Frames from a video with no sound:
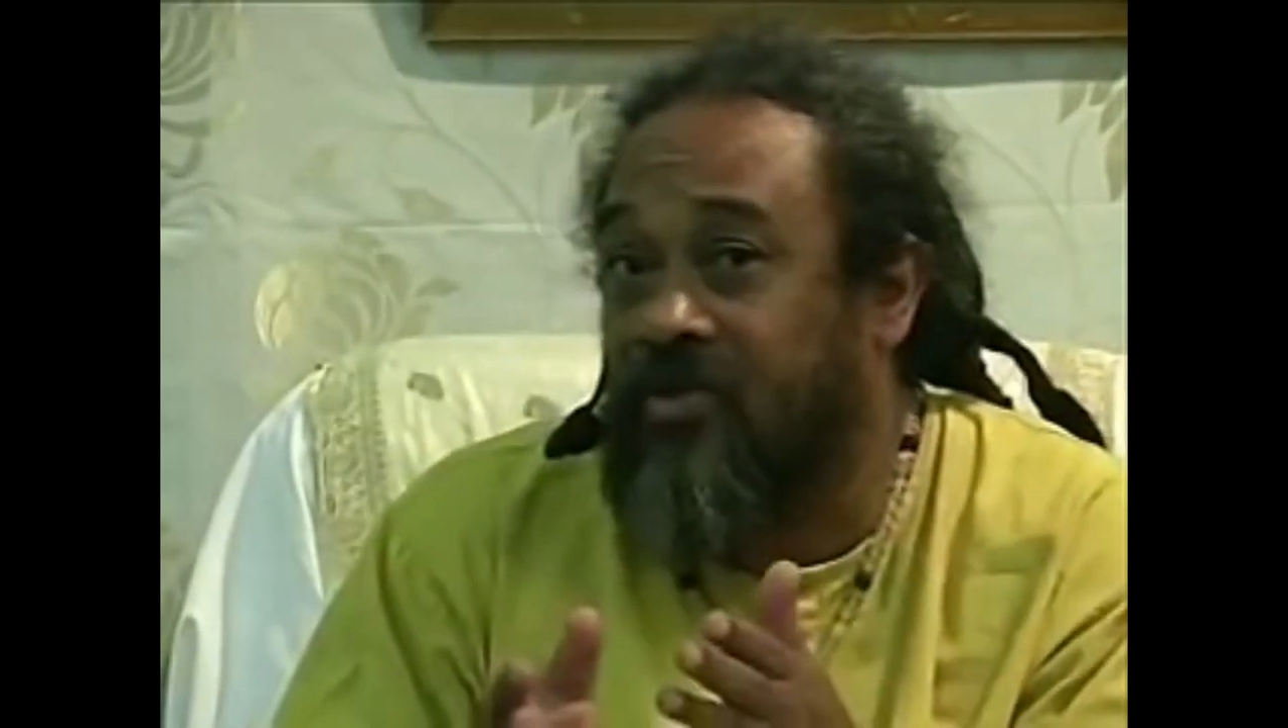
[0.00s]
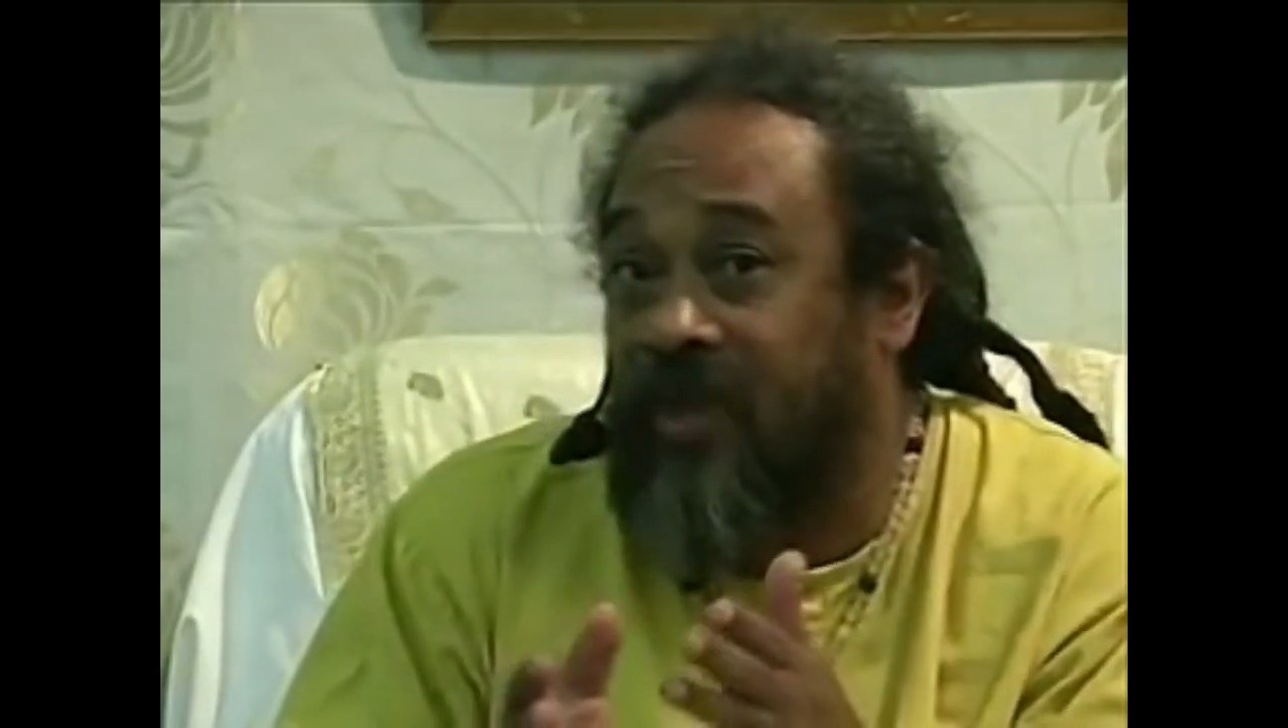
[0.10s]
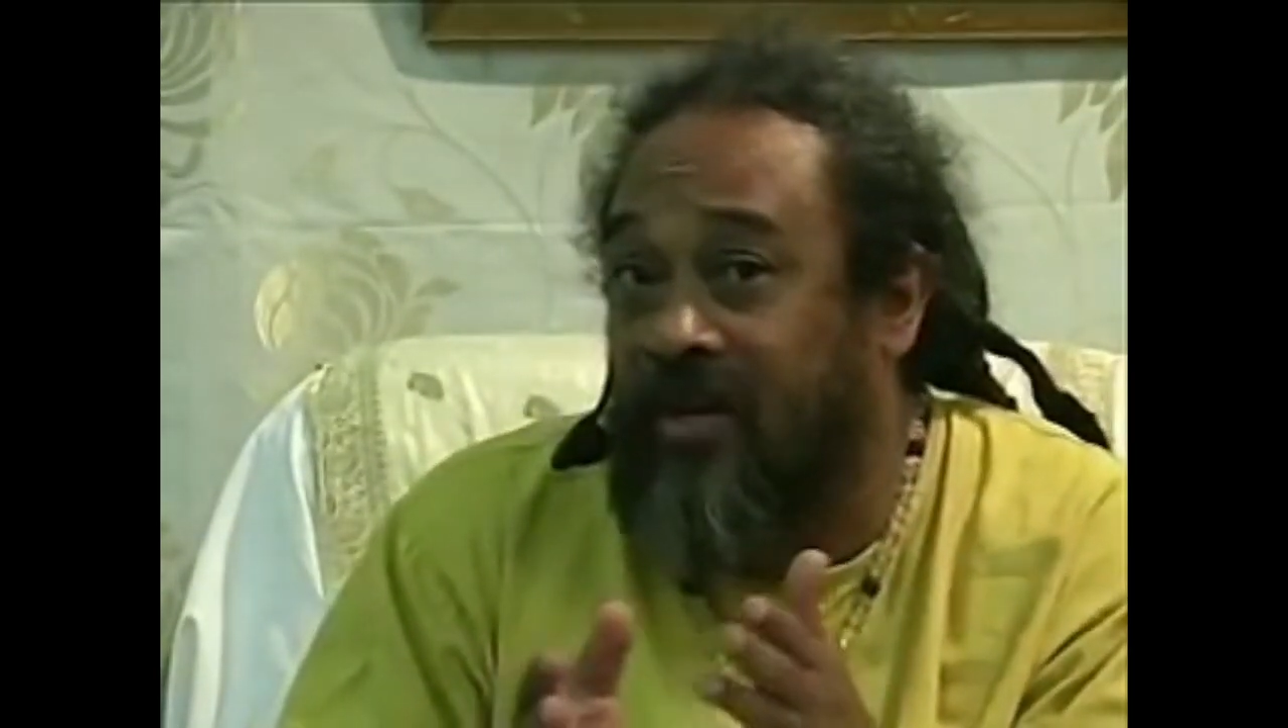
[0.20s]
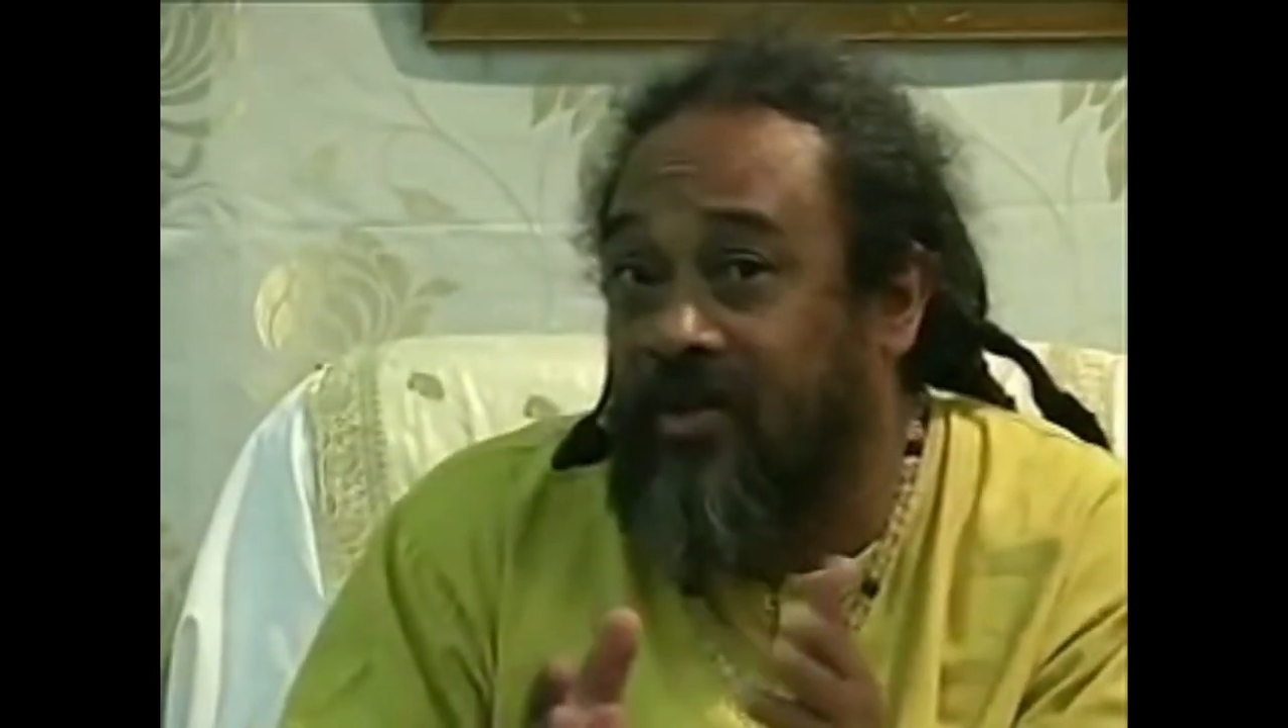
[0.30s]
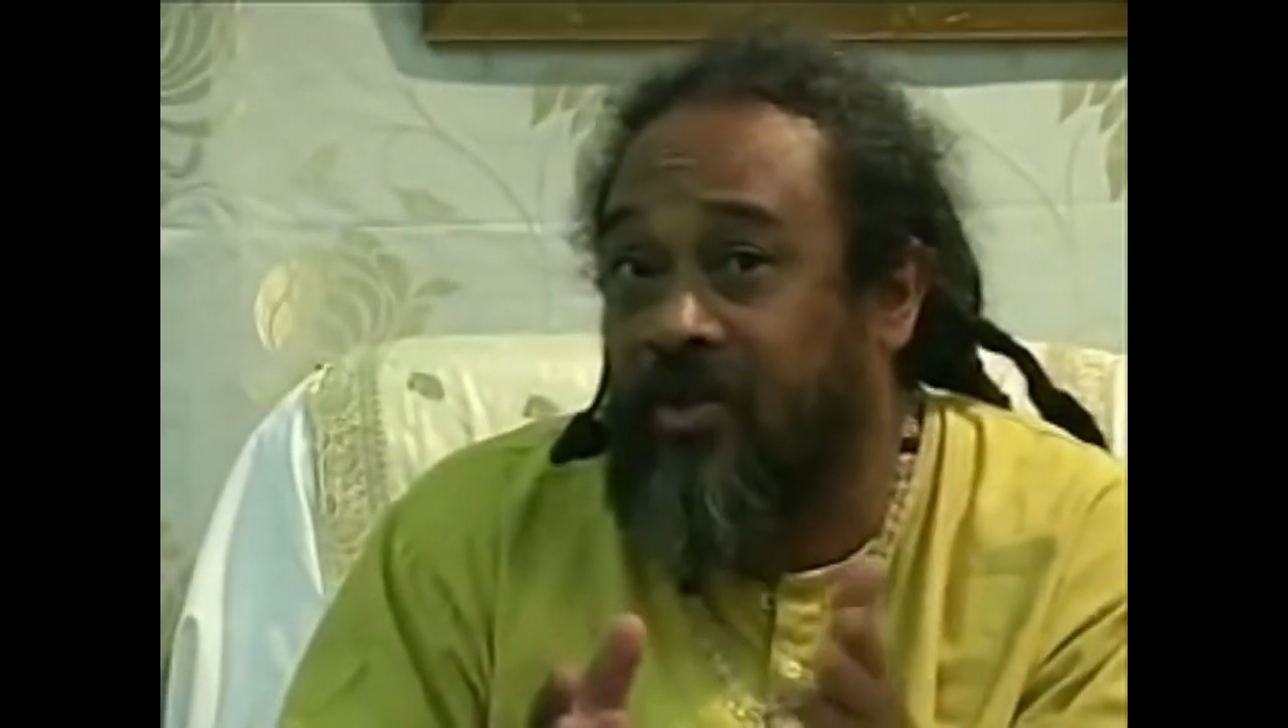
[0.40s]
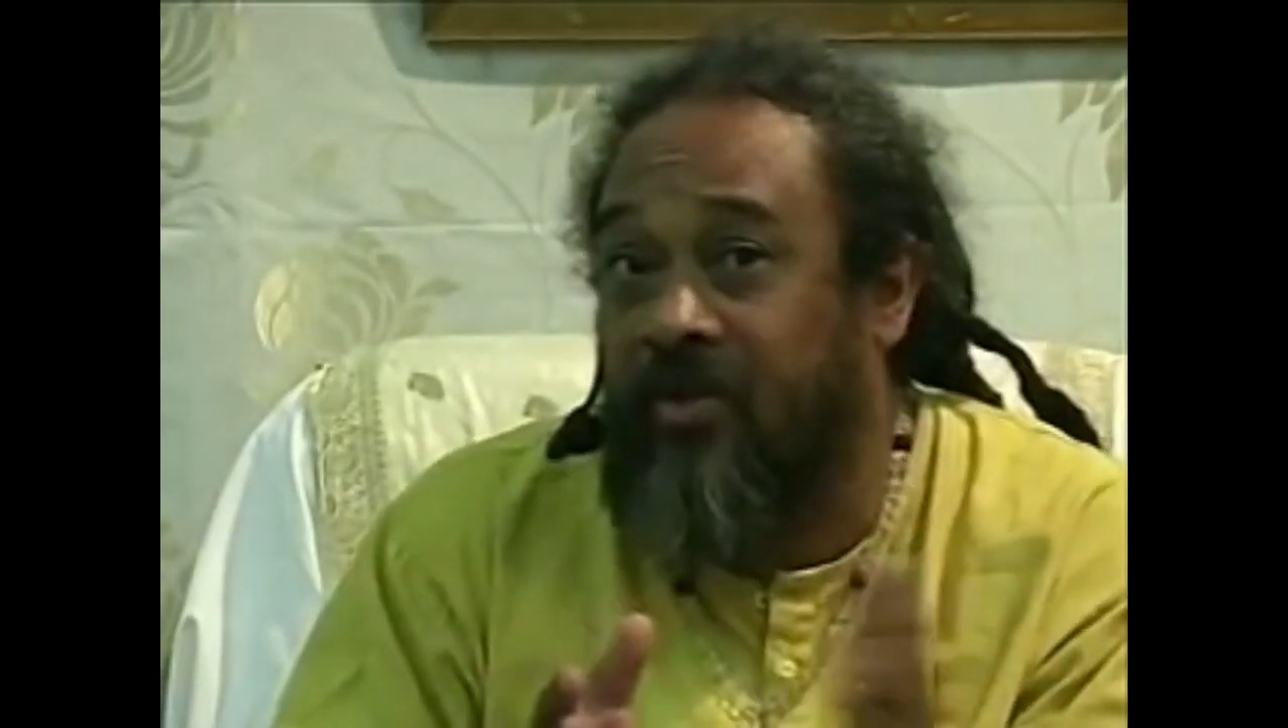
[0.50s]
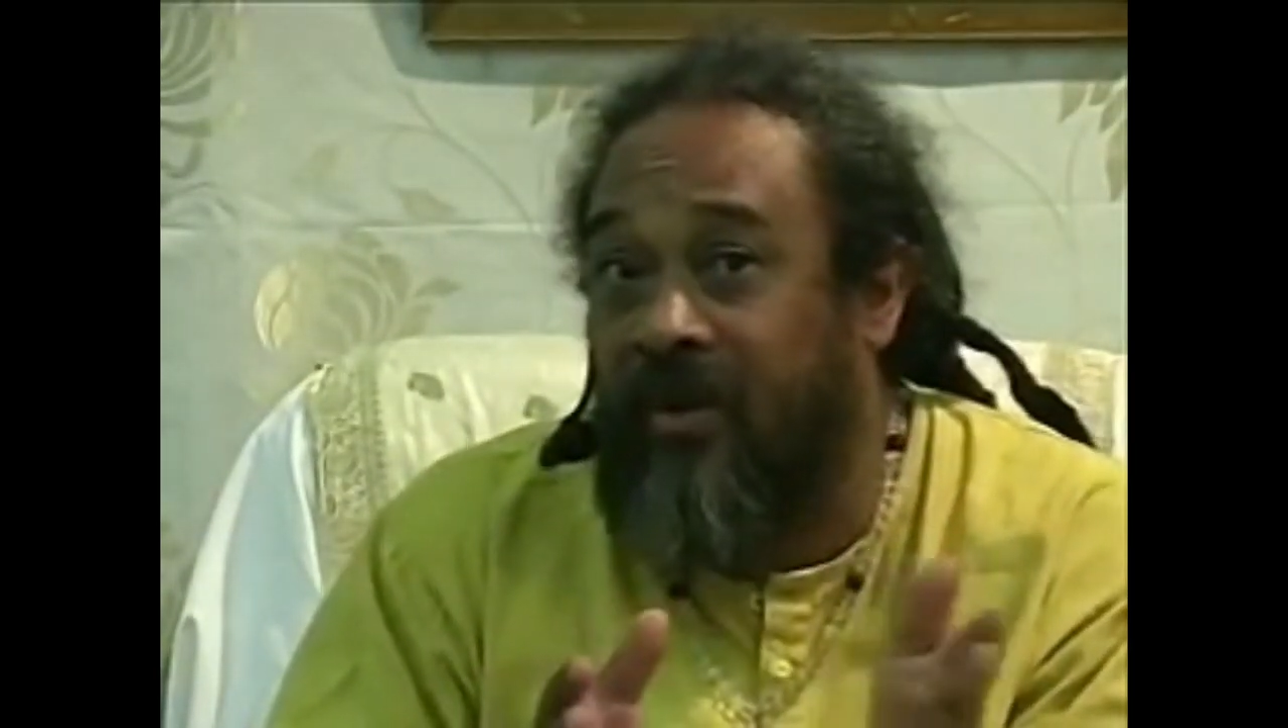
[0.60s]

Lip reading: a strategy.